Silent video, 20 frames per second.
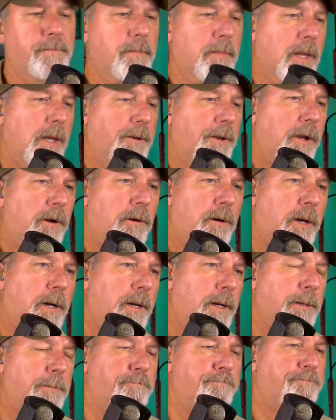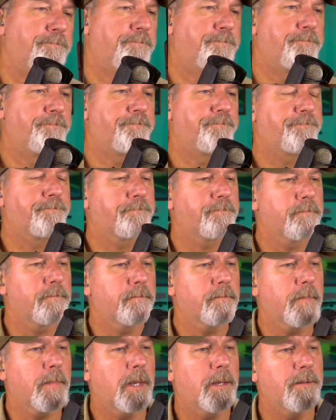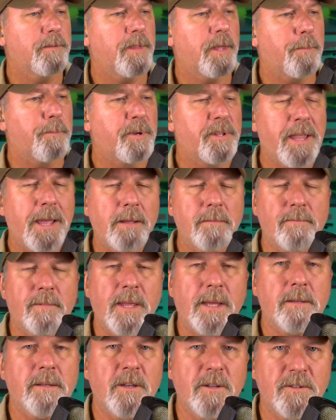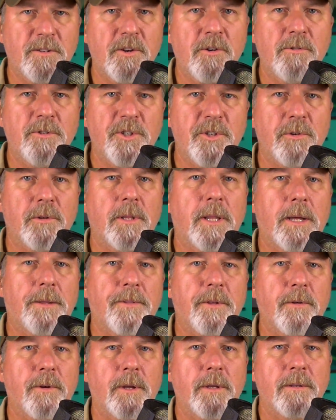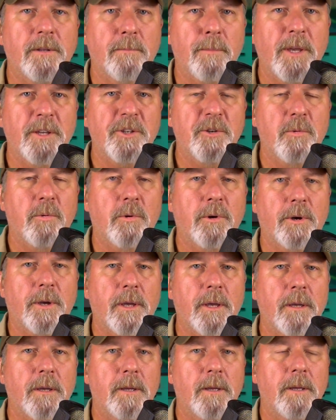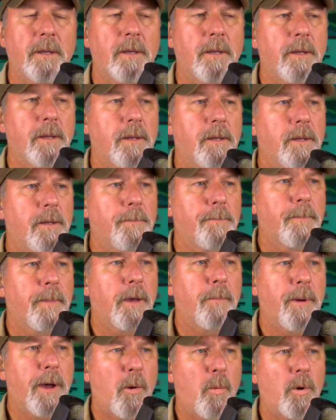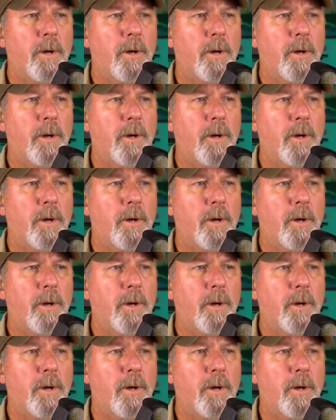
No, that concerns you a lot, though, doesn't it? Makes you worry about what